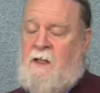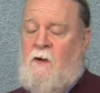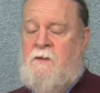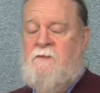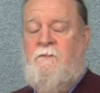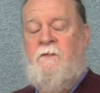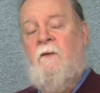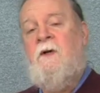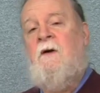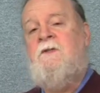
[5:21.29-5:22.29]
goes from
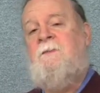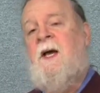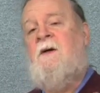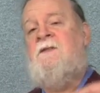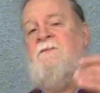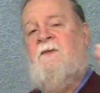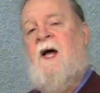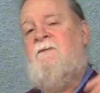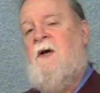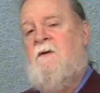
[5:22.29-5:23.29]
$4 a pound to
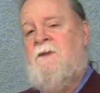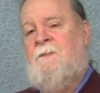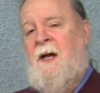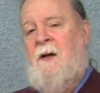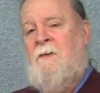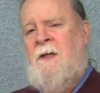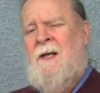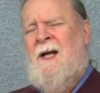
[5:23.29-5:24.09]
$5 a pound,